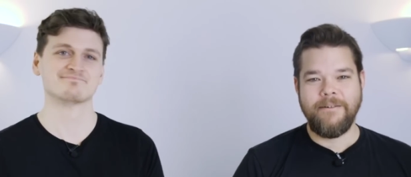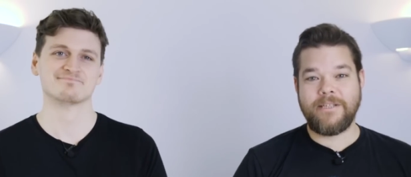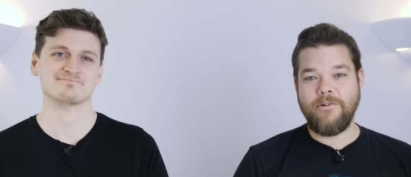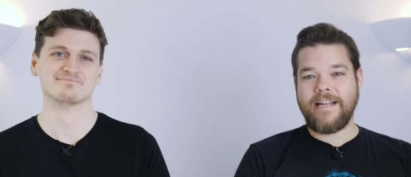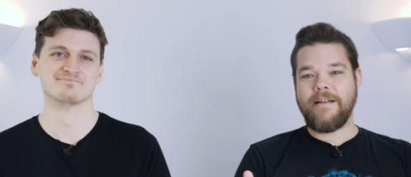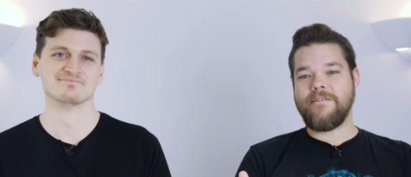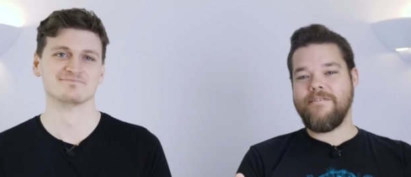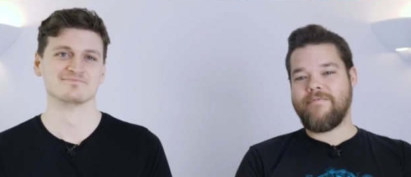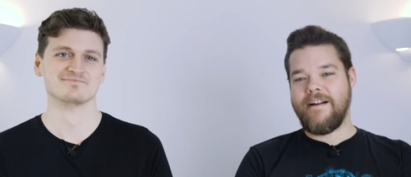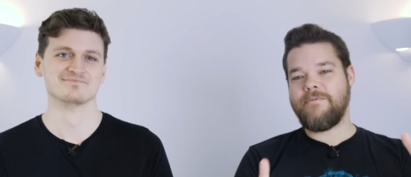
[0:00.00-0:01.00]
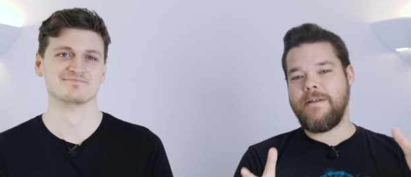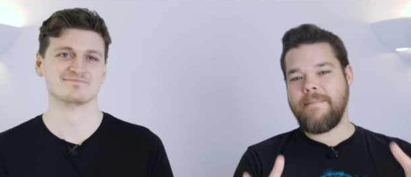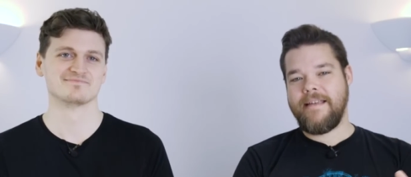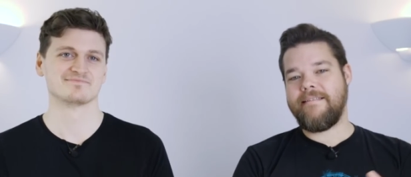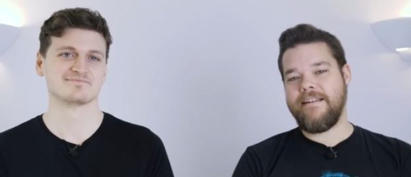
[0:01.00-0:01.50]
Speaker 1: With core counts on the rise, we
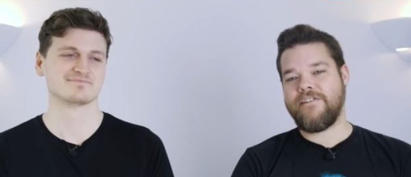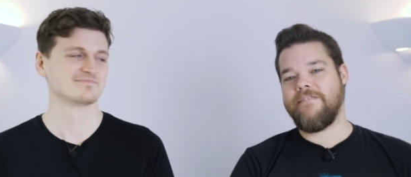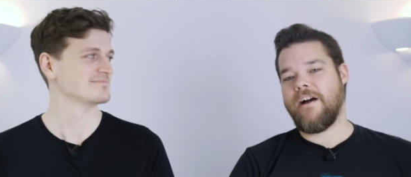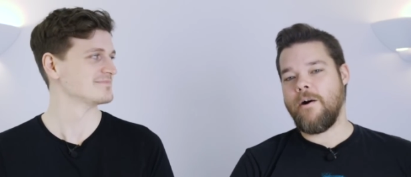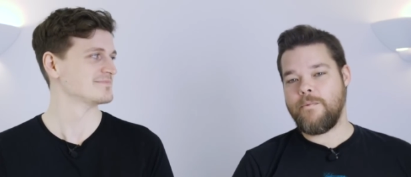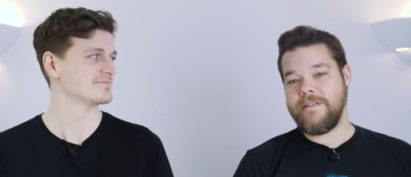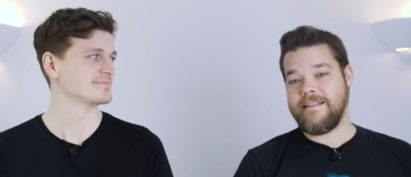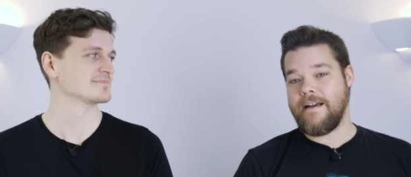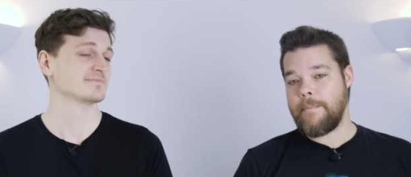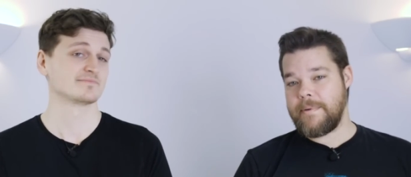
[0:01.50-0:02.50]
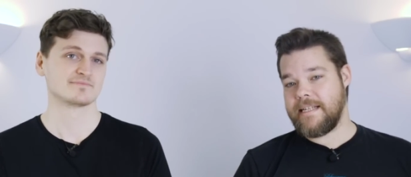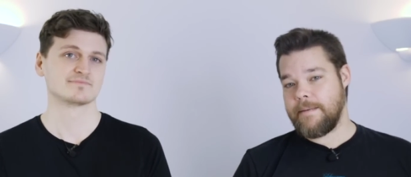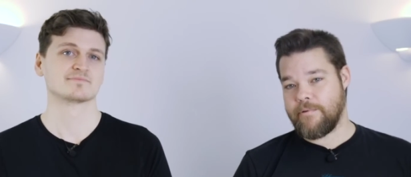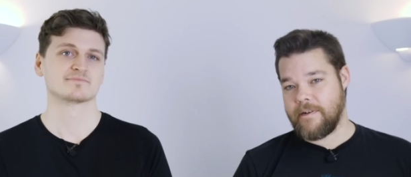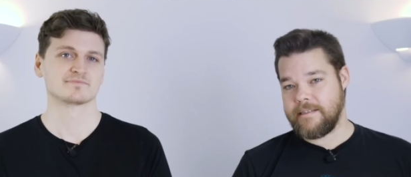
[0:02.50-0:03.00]
may see a shift upwards in upper tier
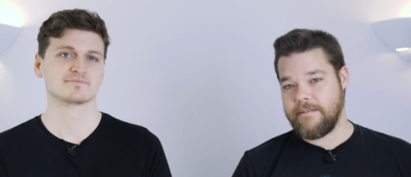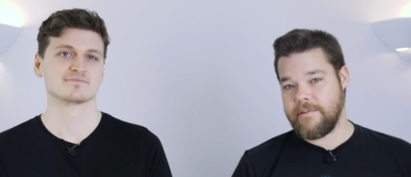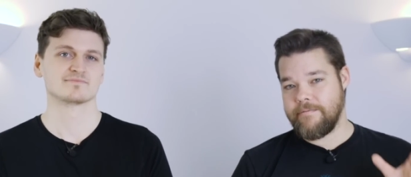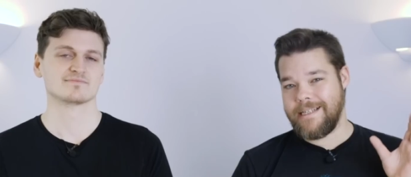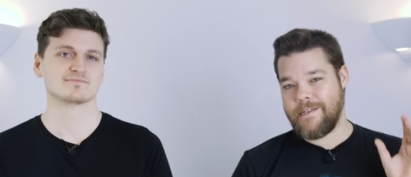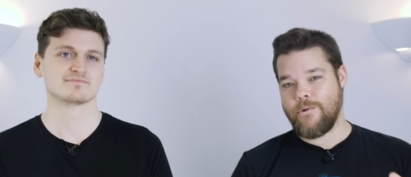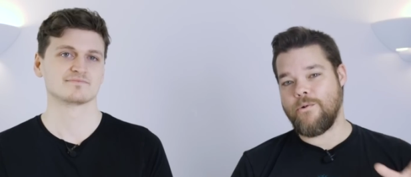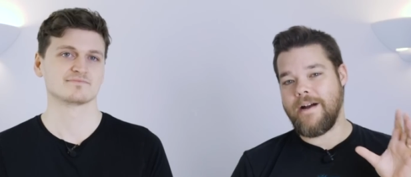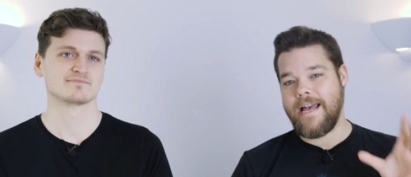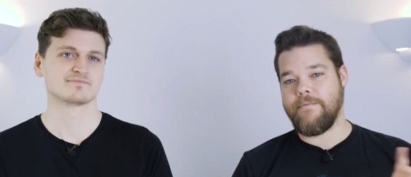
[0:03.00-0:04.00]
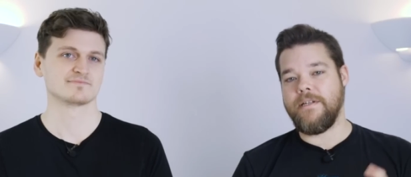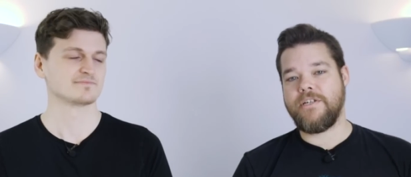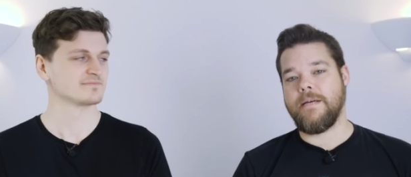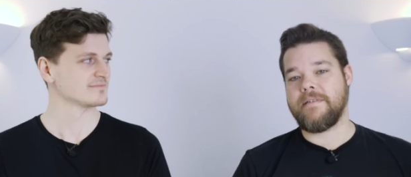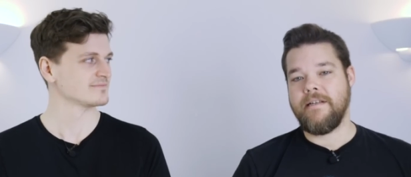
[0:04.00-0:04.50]
pricing for the really core heavy
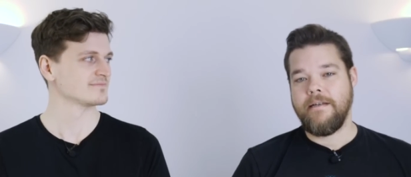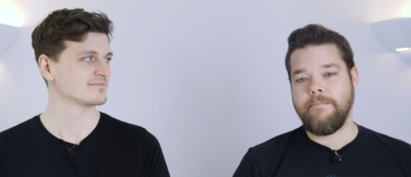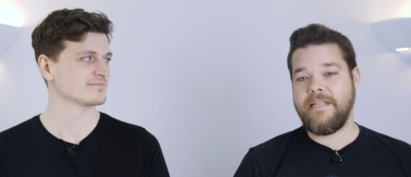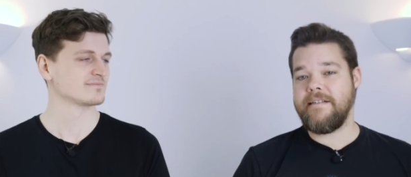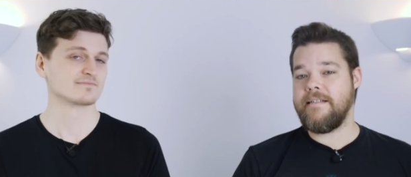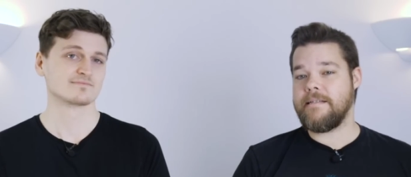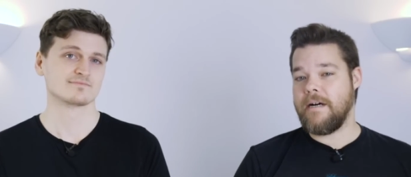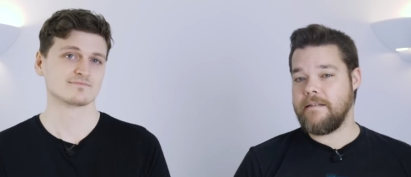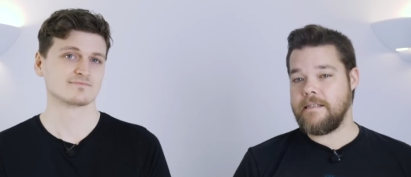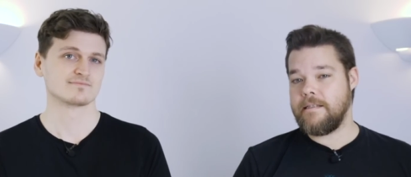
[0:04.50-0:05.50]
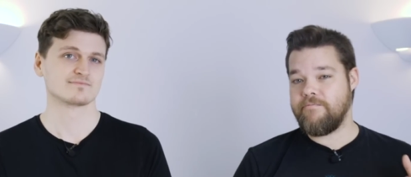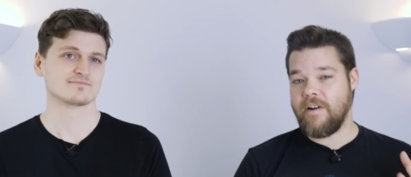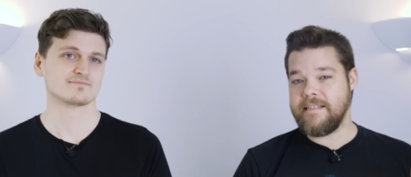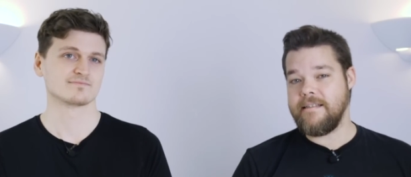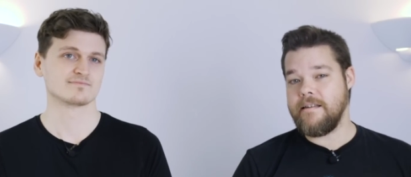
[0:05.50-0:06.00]
chips, potentially demanding the
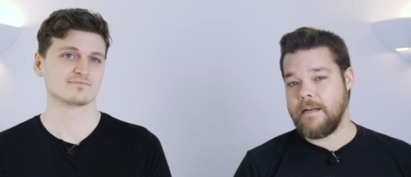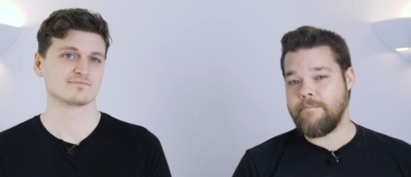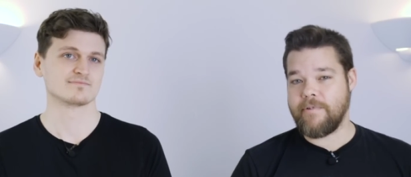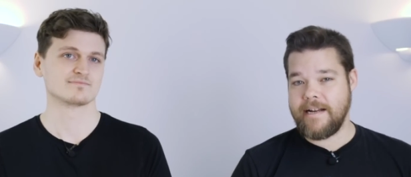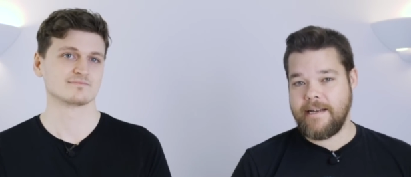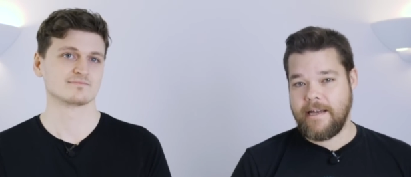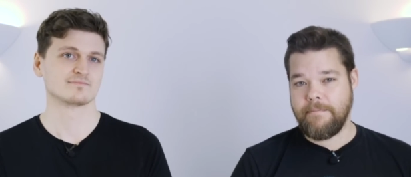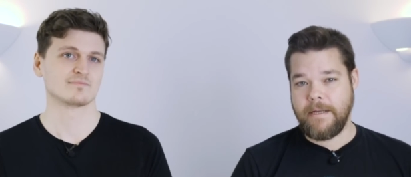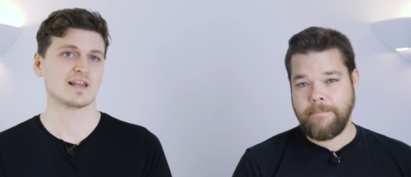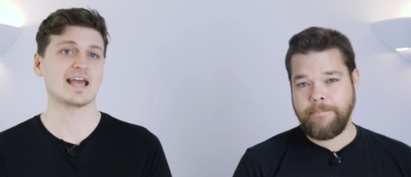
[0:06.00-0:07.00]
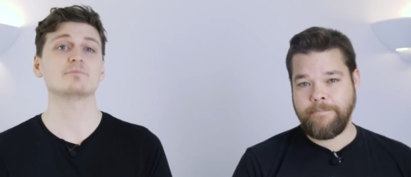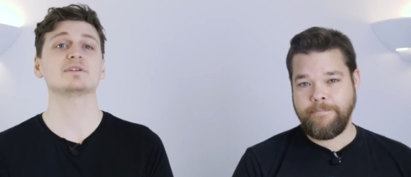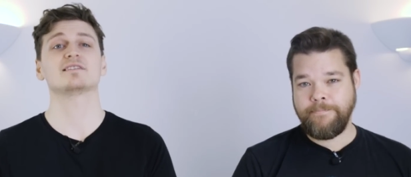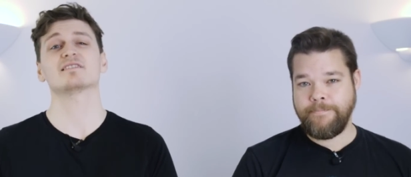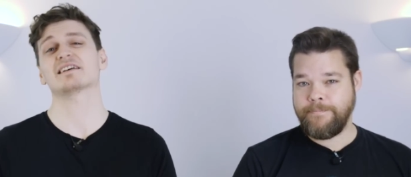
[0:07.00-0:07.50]
Ryzen
Speaker 2: 9 brand name.
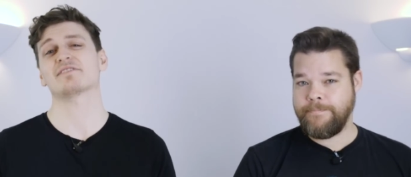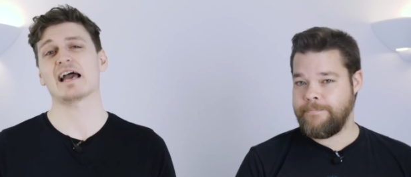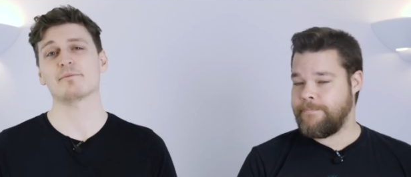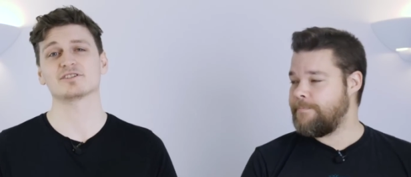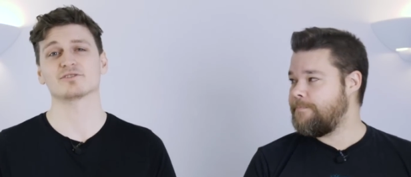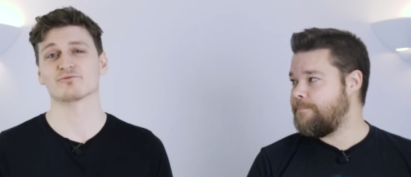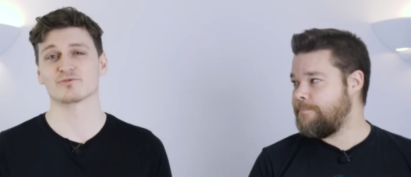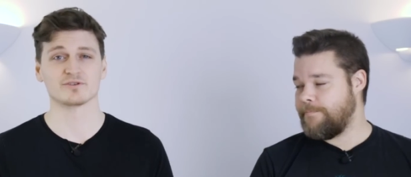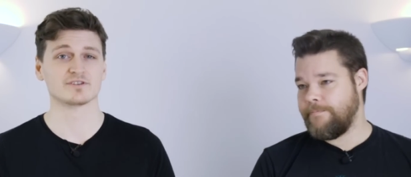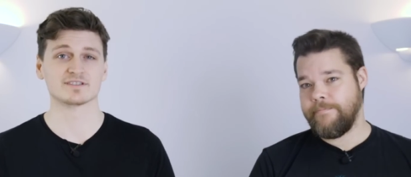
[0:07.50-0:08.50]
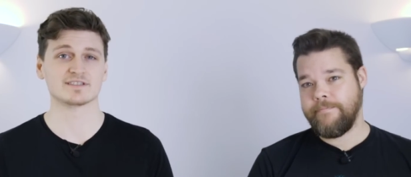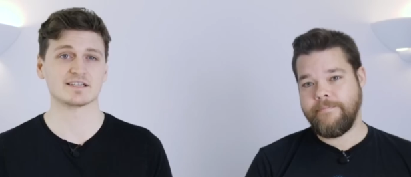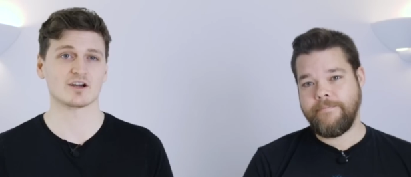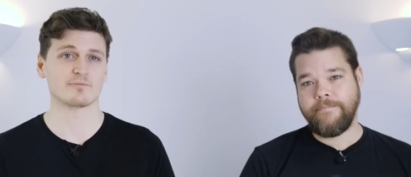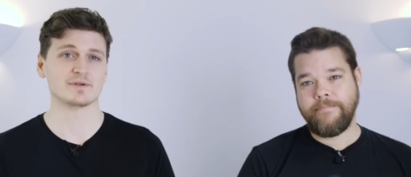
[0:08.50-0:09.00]
AMD does have a habit of ruthlessly
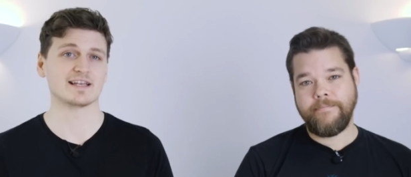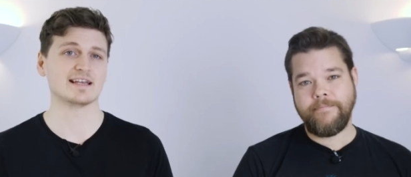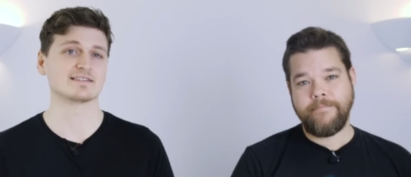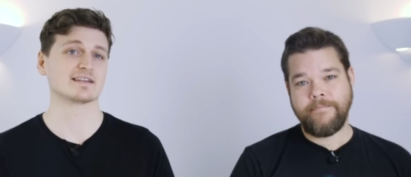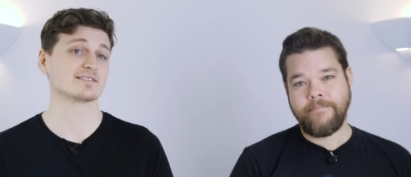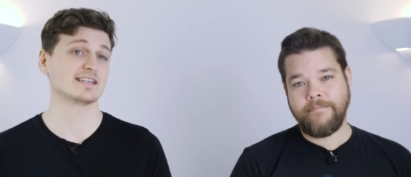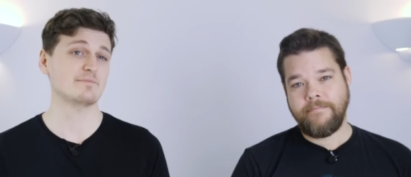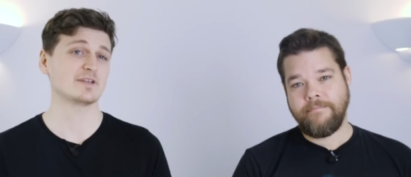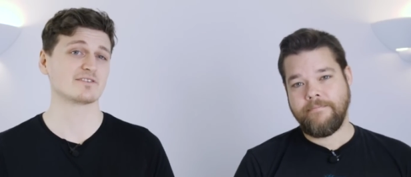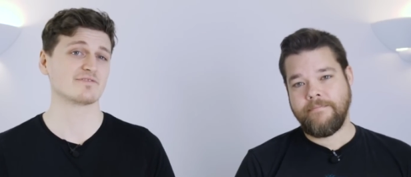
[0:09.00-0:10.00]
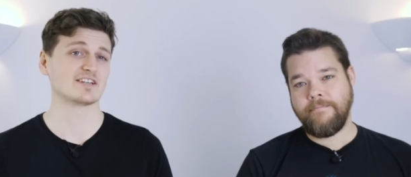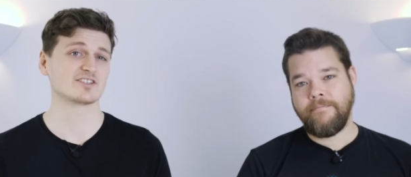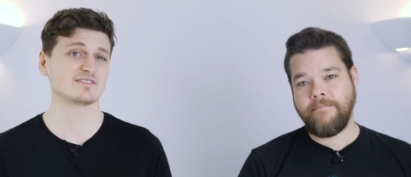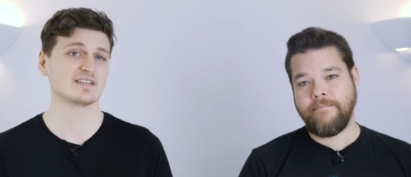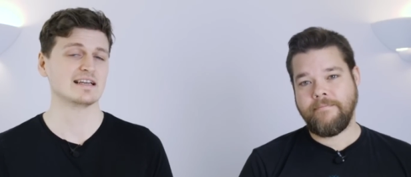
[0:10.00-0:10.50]
copying Intel's naming
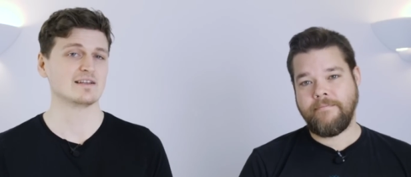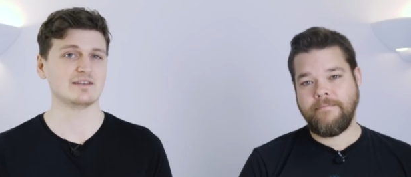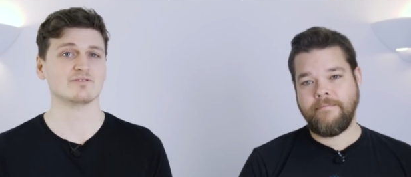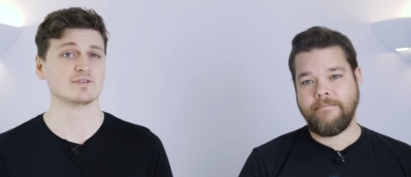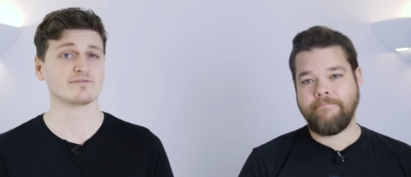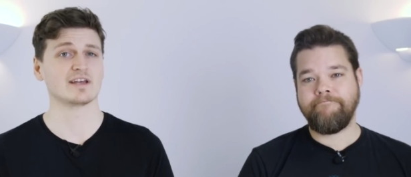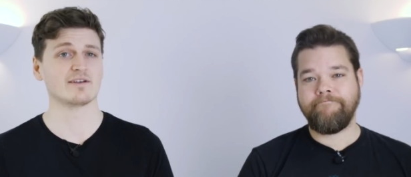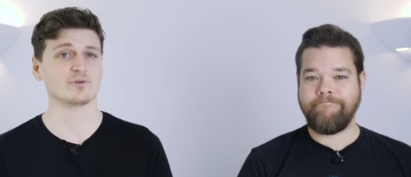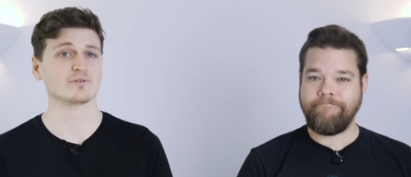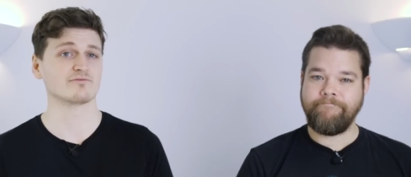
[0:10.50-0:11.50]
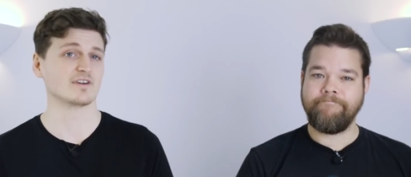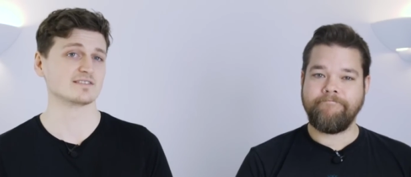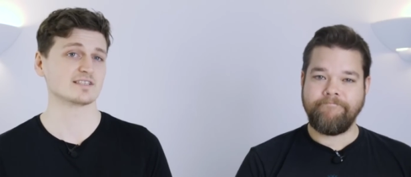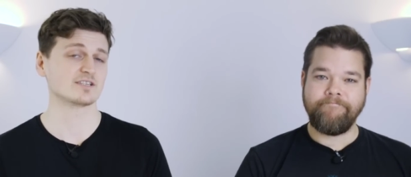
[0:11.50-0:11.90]
conventions, even if everyone finds it